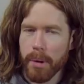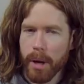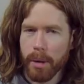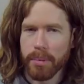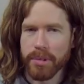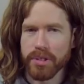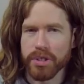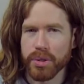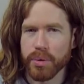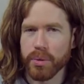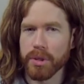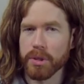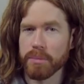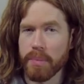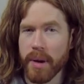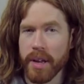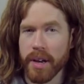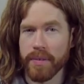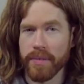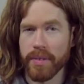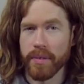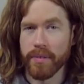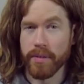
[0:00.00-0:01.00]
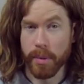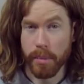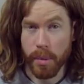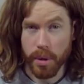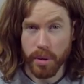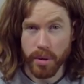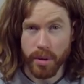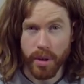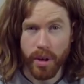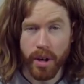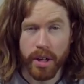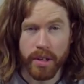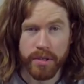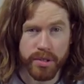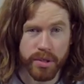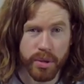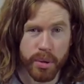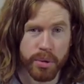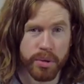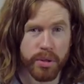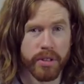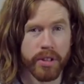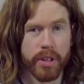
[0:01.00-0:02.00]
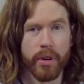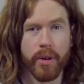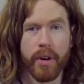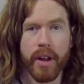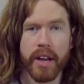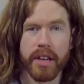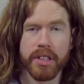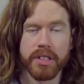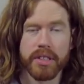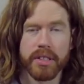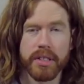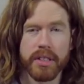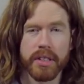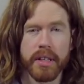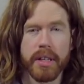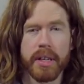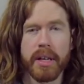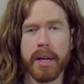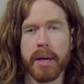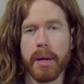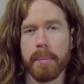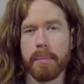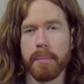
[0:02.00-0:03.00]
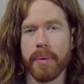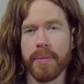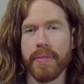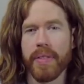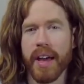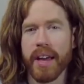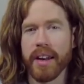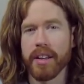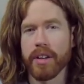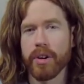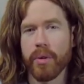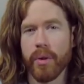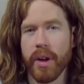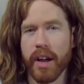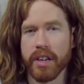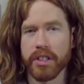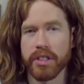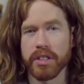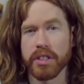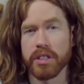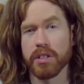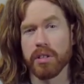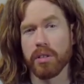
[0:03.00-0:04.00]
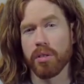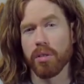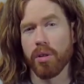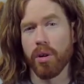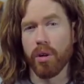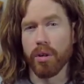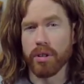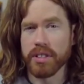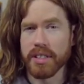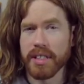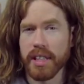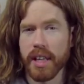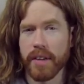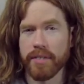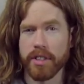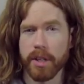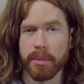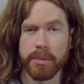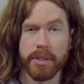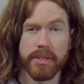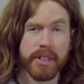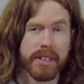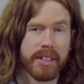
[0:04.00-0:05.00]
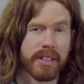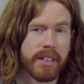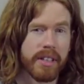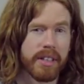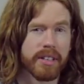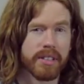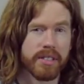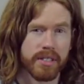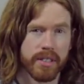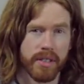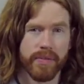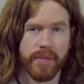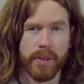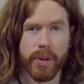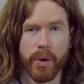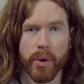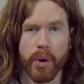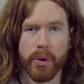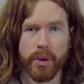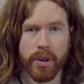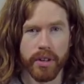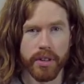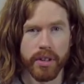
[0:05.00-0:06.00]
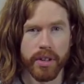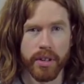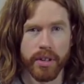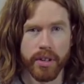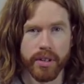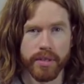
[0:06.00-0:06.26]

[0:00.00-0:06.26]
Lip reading: Public schools benefit from a lot of social interaction, but that interaction is largely left up to the kids to figure out on their